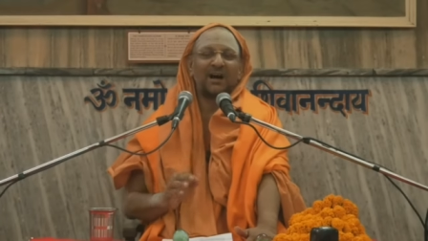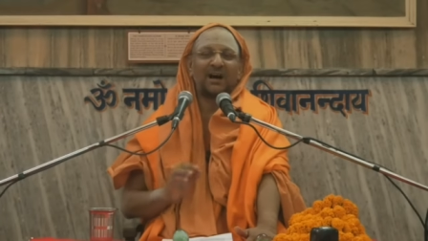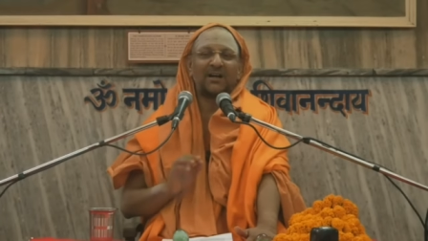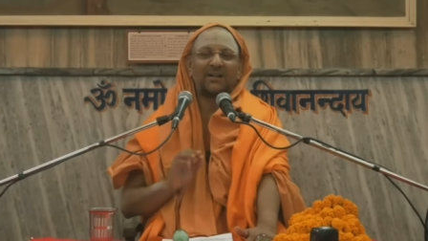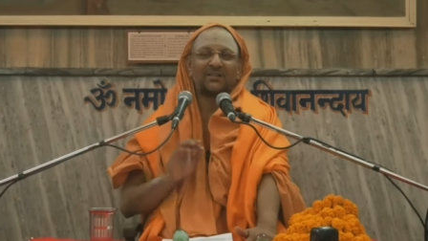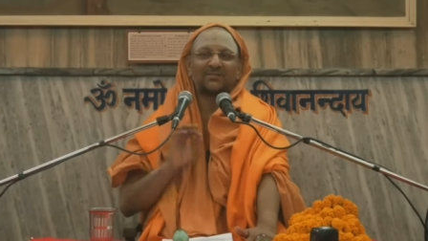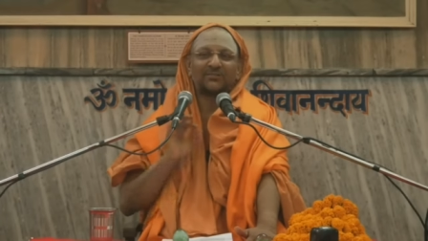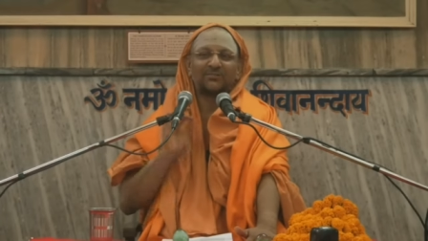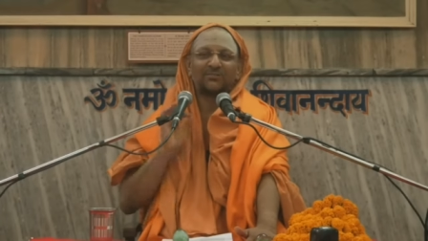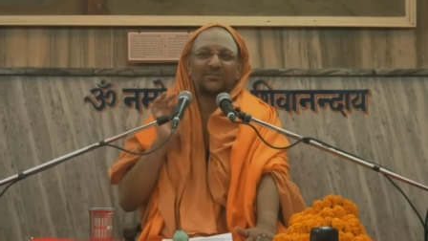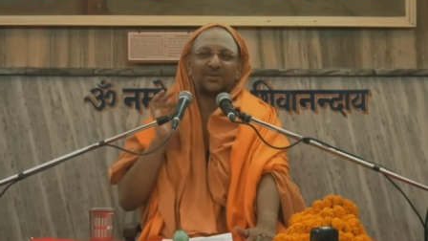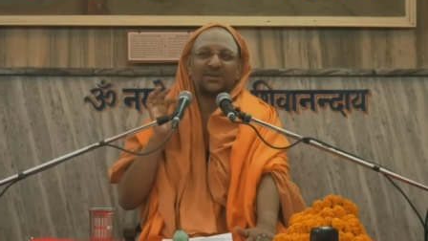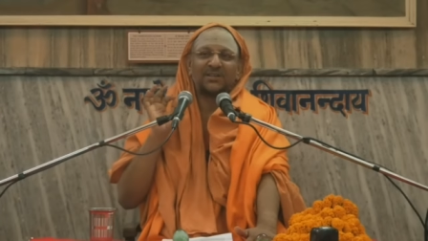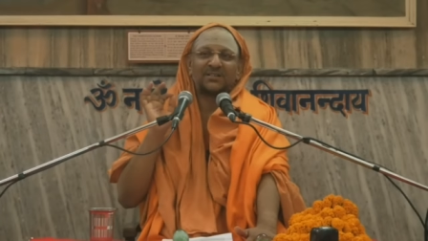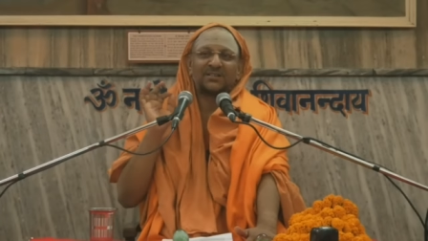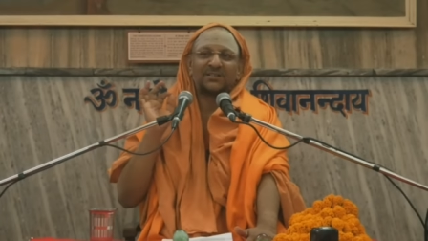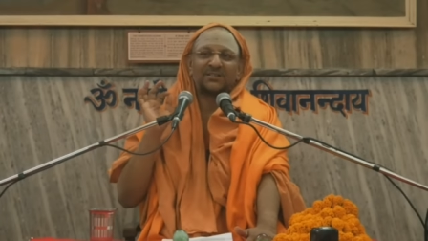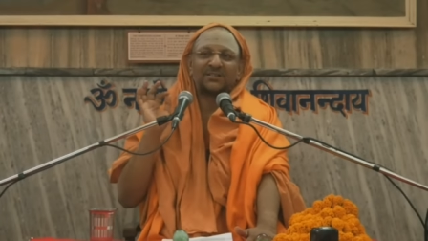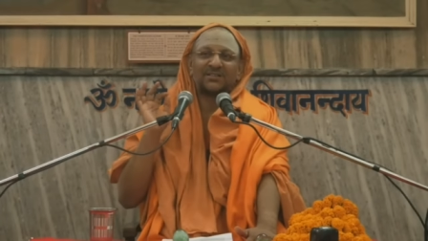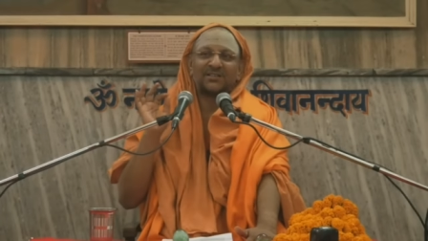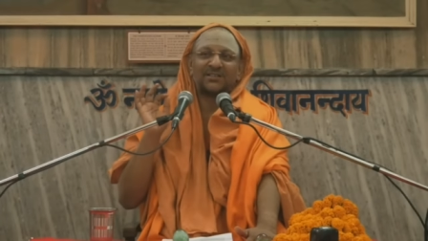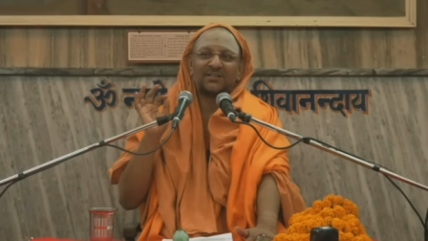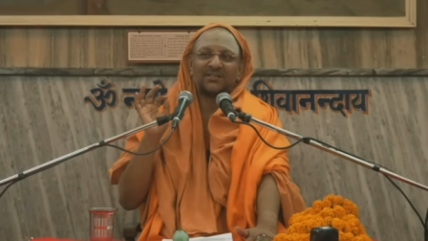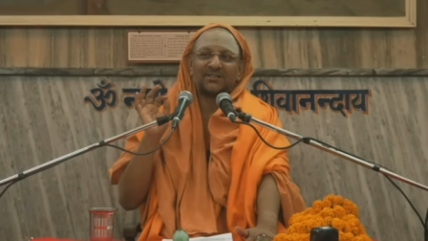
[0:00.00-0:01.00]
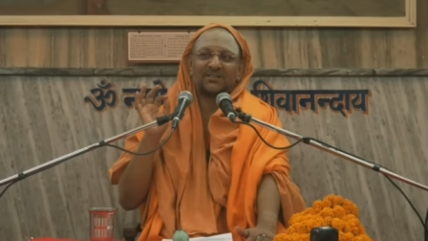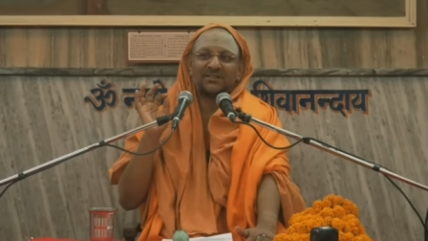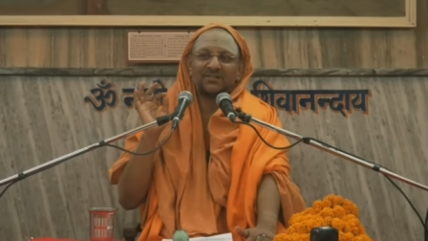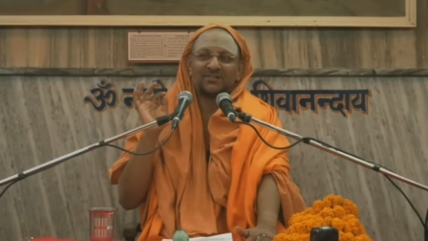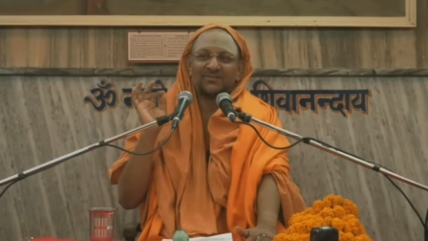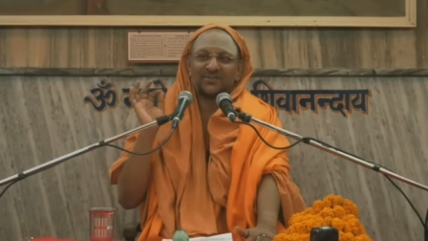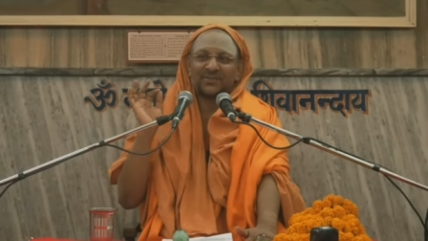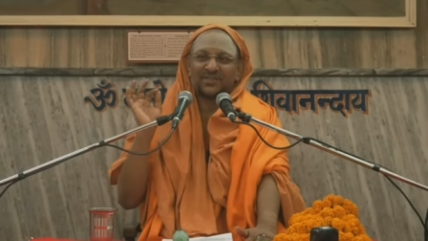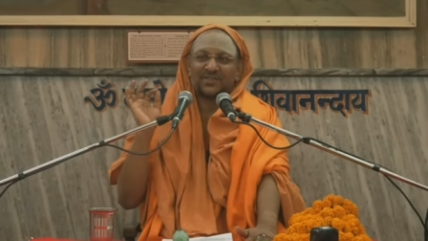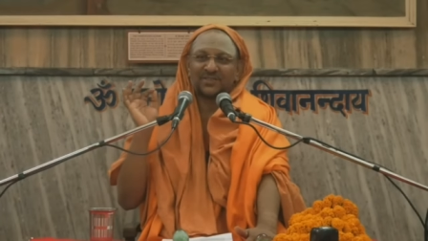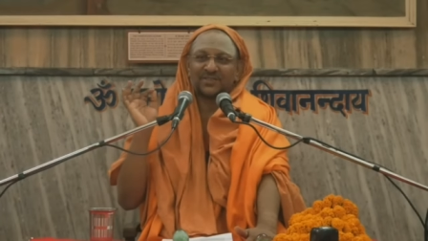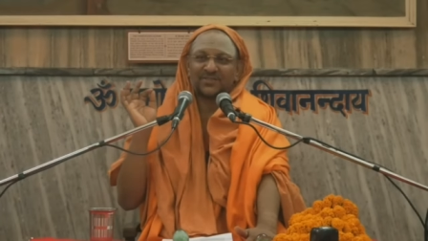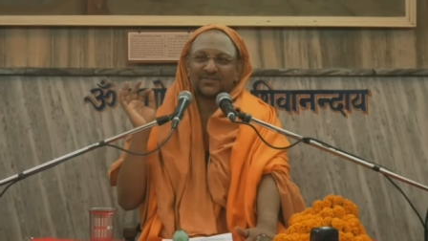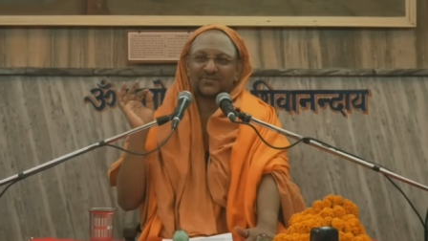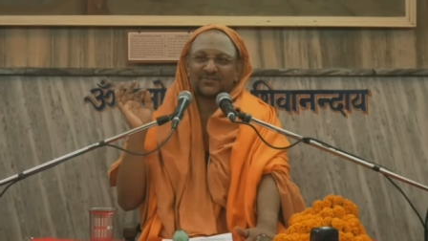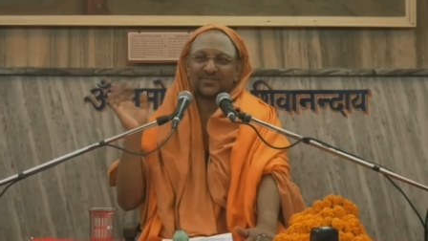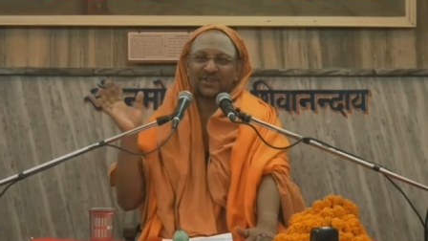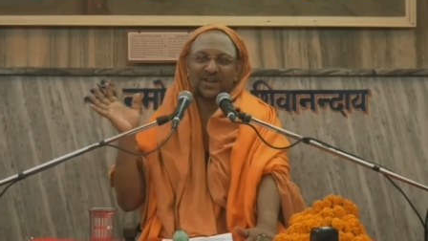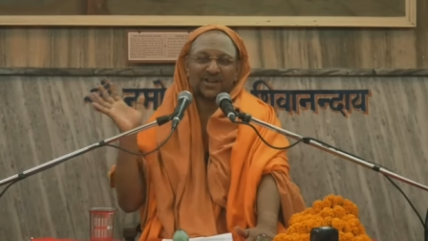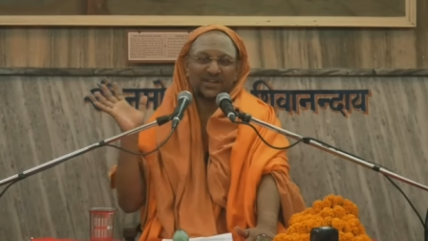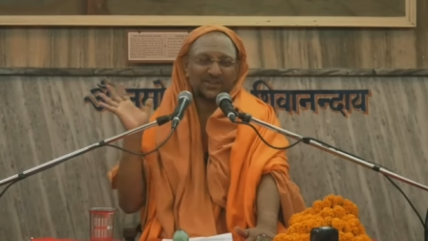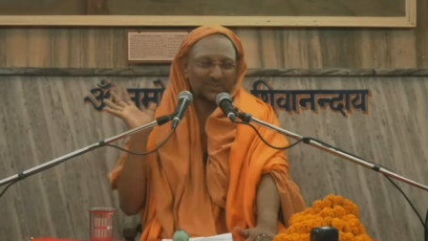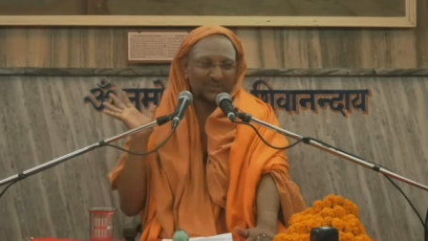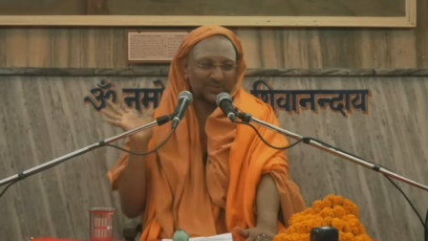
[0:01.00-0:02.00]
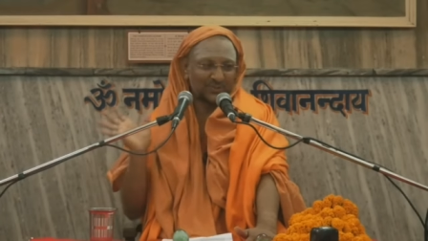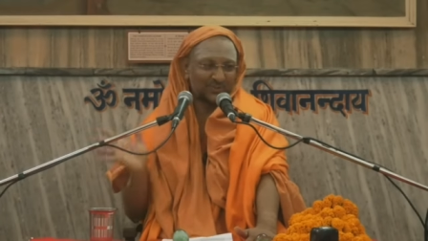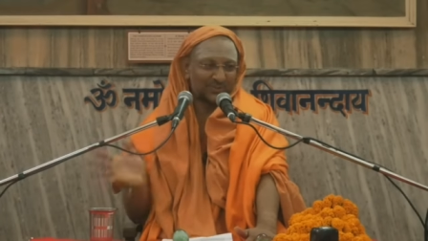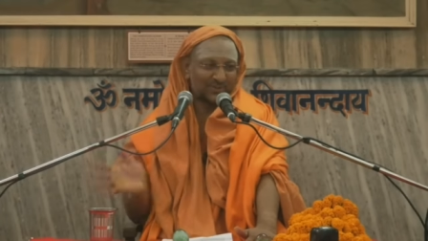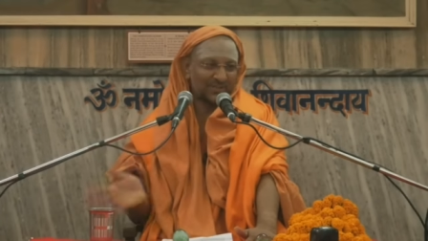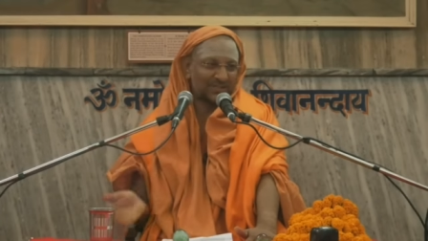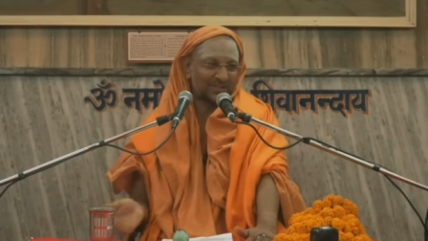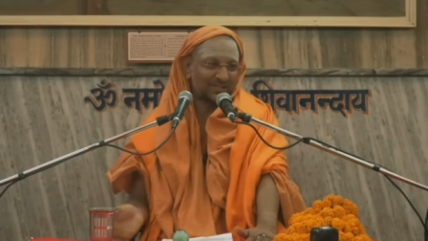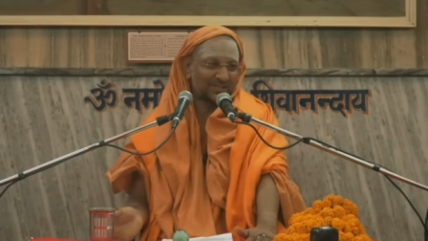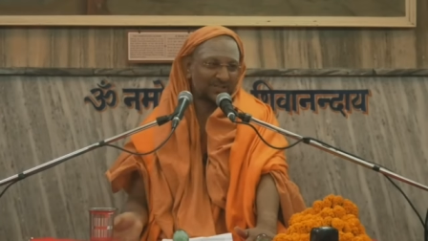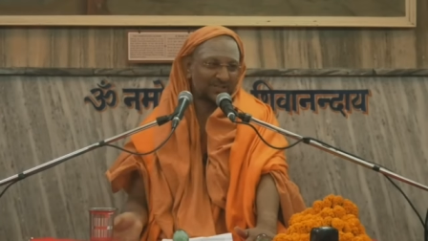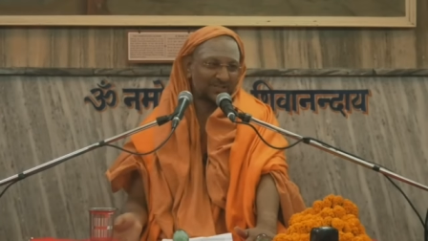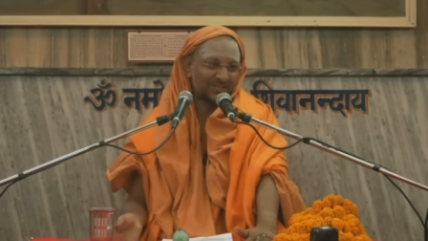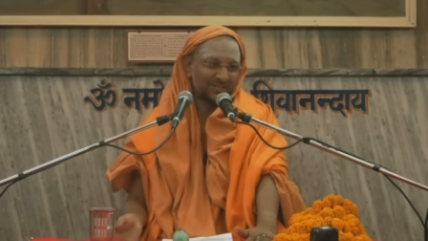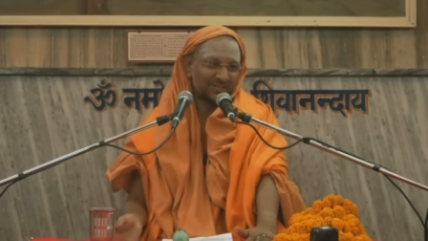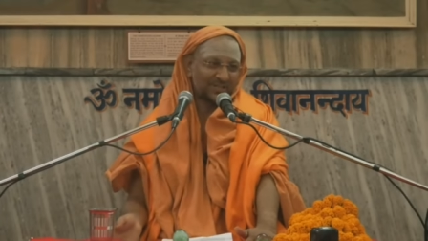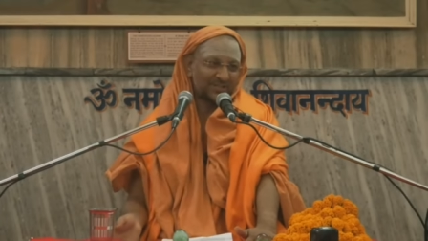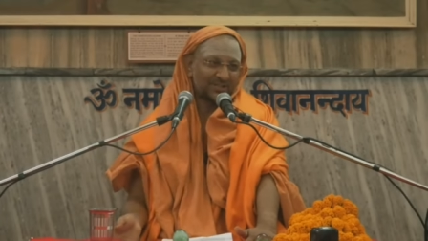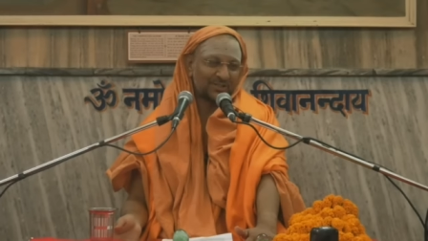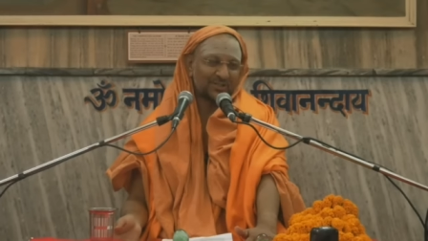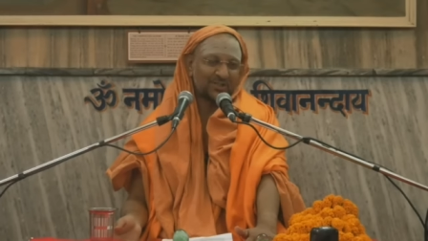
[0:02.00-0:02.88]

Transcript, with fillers: Atmajnana was transmitted,